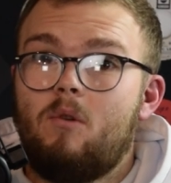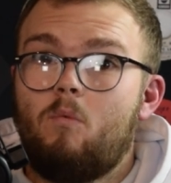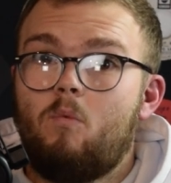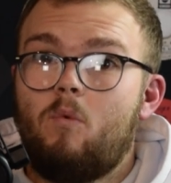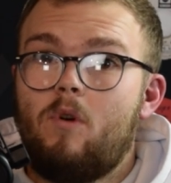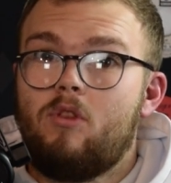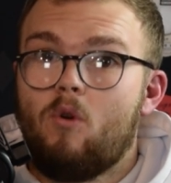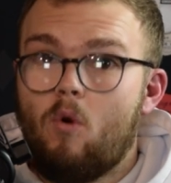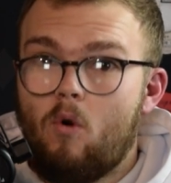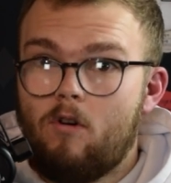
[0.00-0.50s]

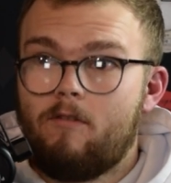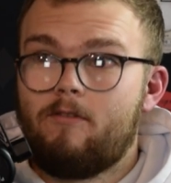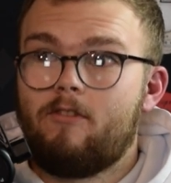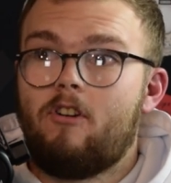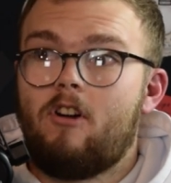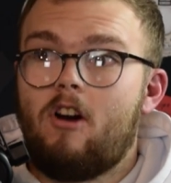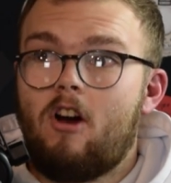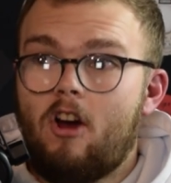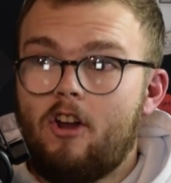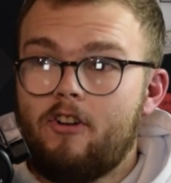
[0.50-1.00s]
with over
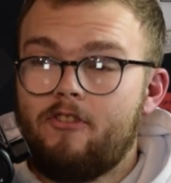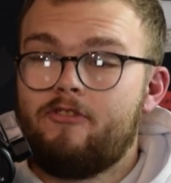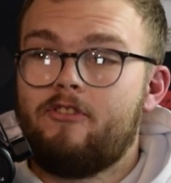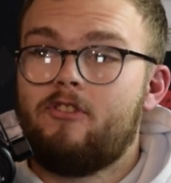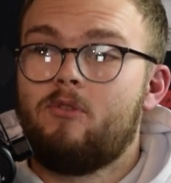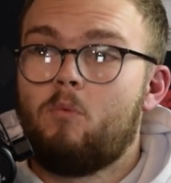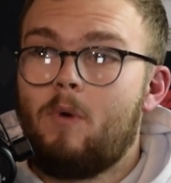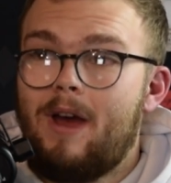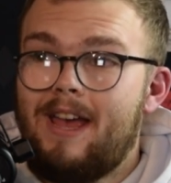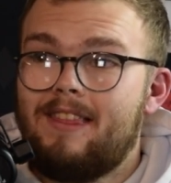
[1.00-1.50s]
one
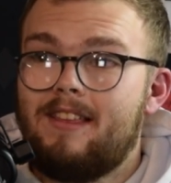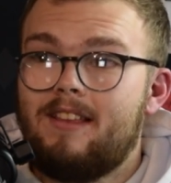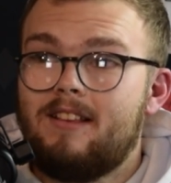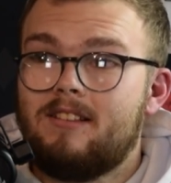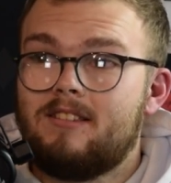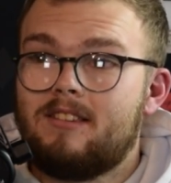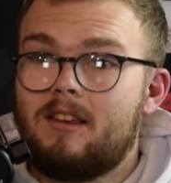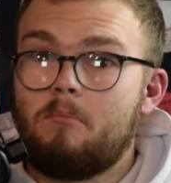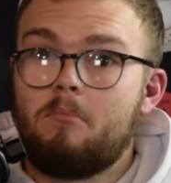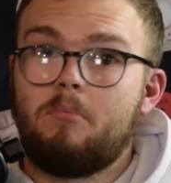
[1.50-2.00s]
hundred
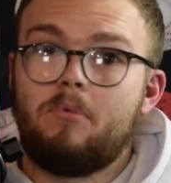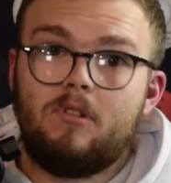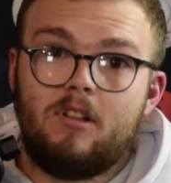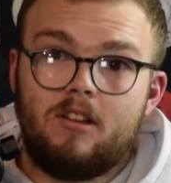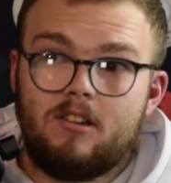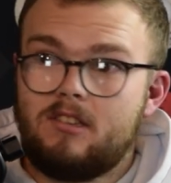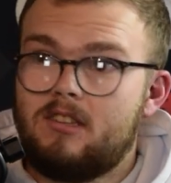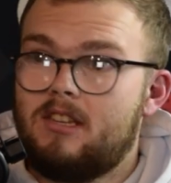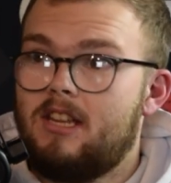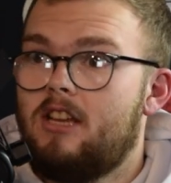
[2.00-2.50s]
weddings,
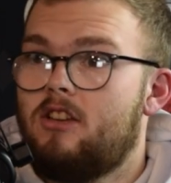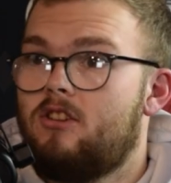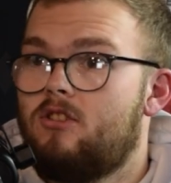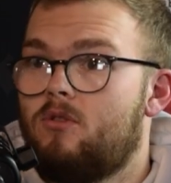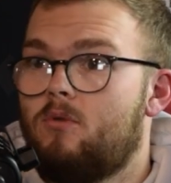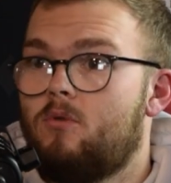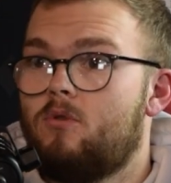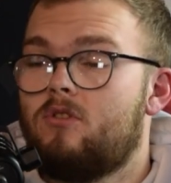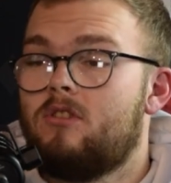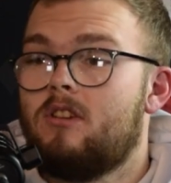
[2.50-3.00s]
plus stage
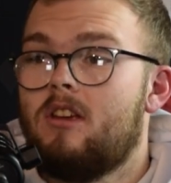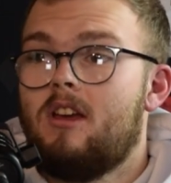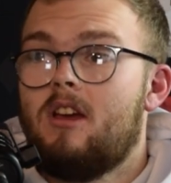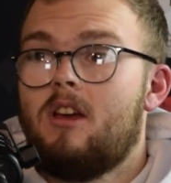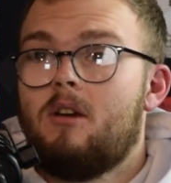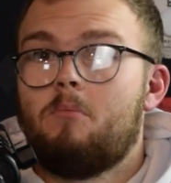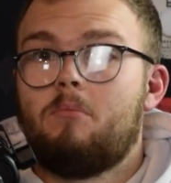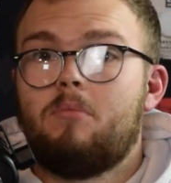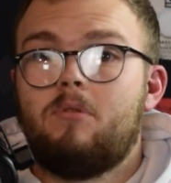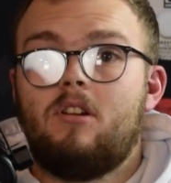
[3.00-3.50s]
shows,
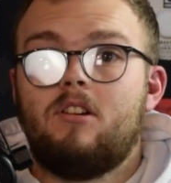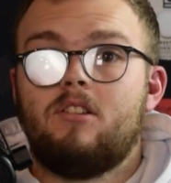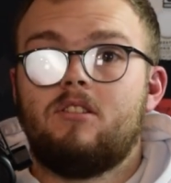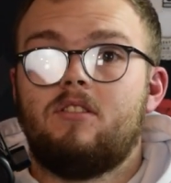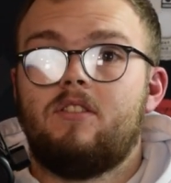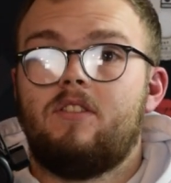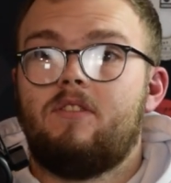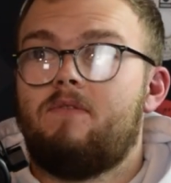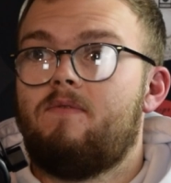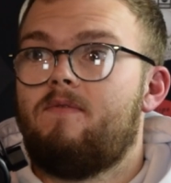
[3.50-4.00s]

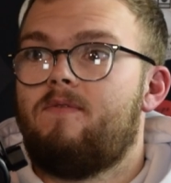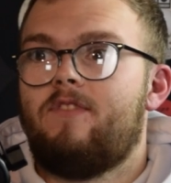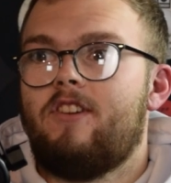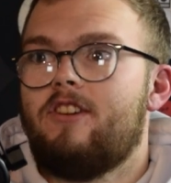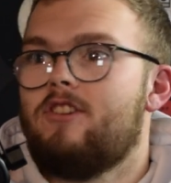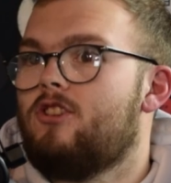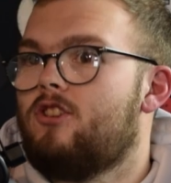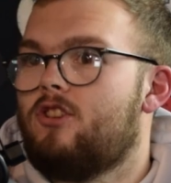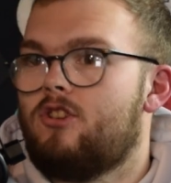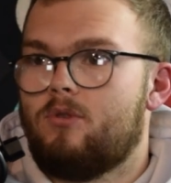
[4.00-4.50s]
plus
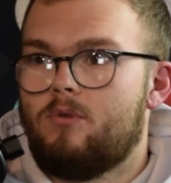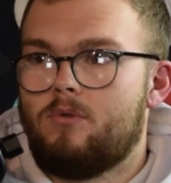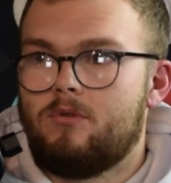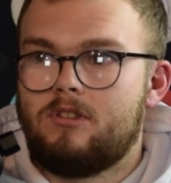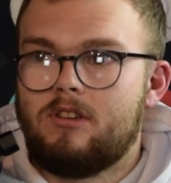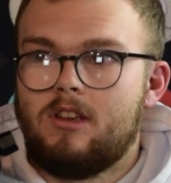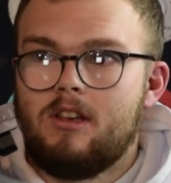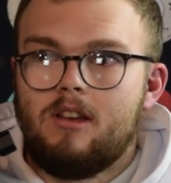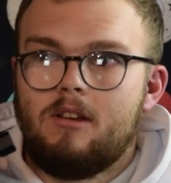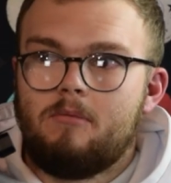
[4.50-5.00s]
fringe
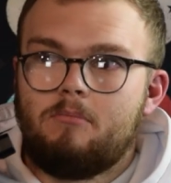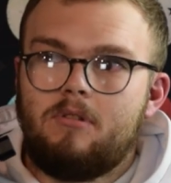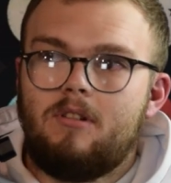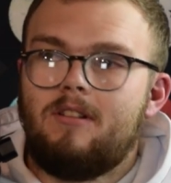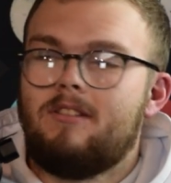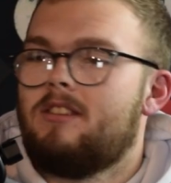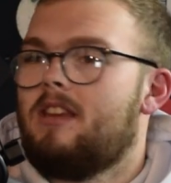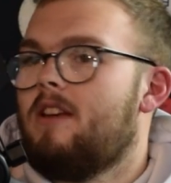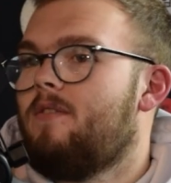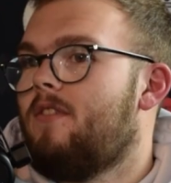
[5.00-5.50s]
shows,
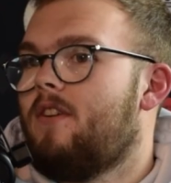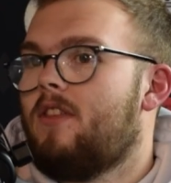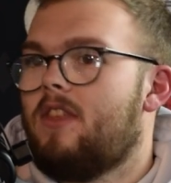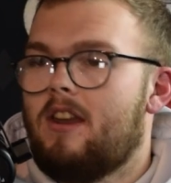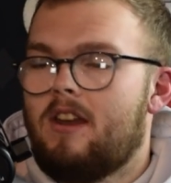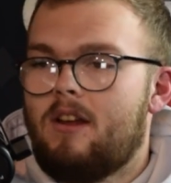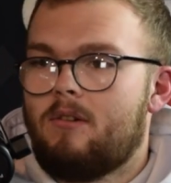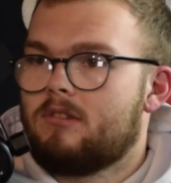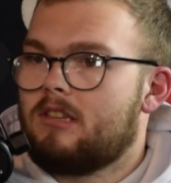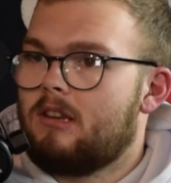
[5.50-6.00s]
plus
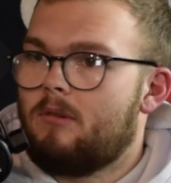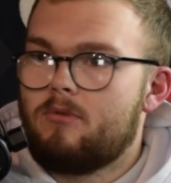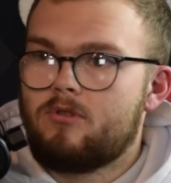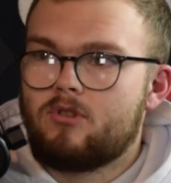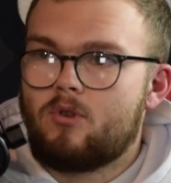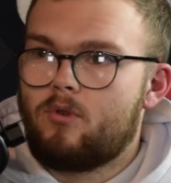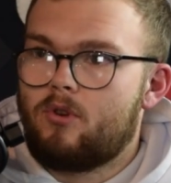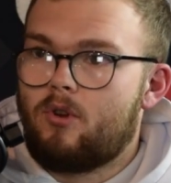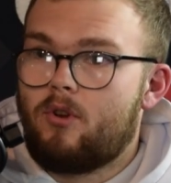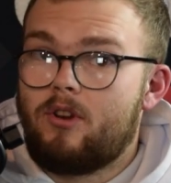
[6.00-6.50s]
everything else that was
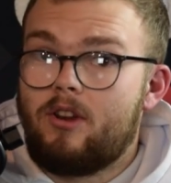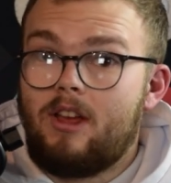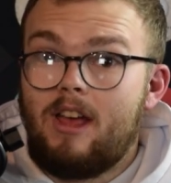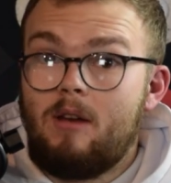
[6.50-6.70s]
going on.